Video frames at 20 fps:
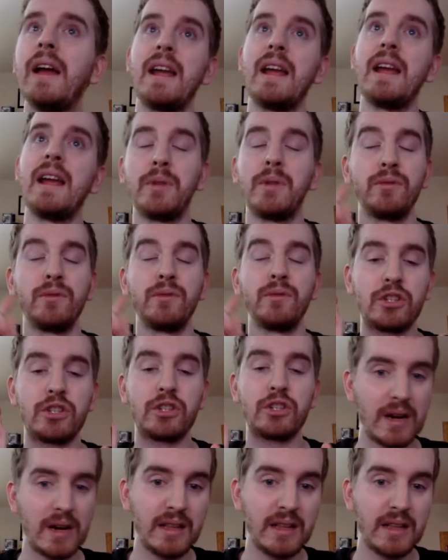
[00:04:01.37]
It uploads
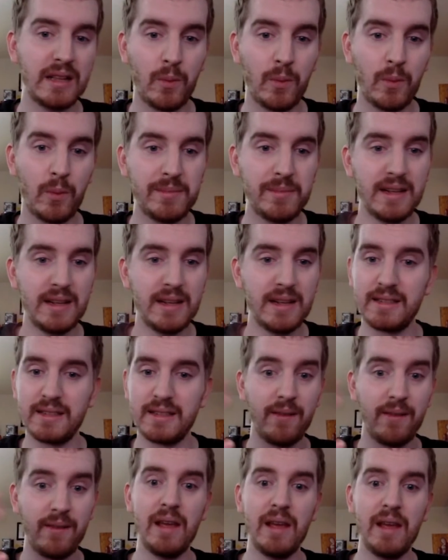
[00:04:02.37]
straight to their website
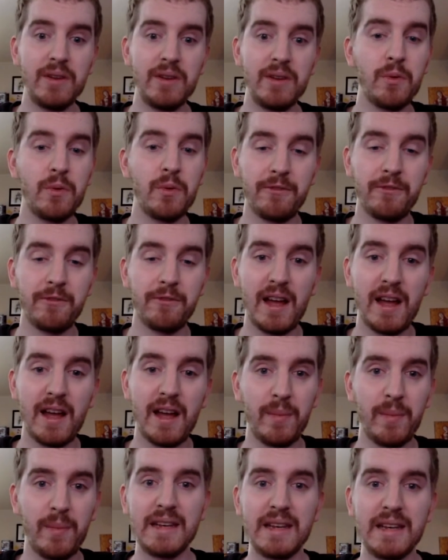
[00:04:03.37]
instead of giving you a file
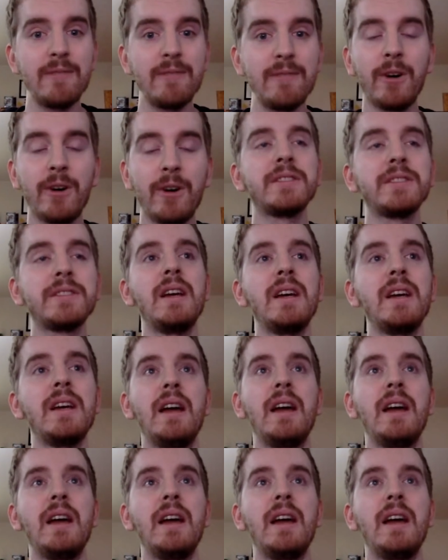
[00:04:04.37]
by default.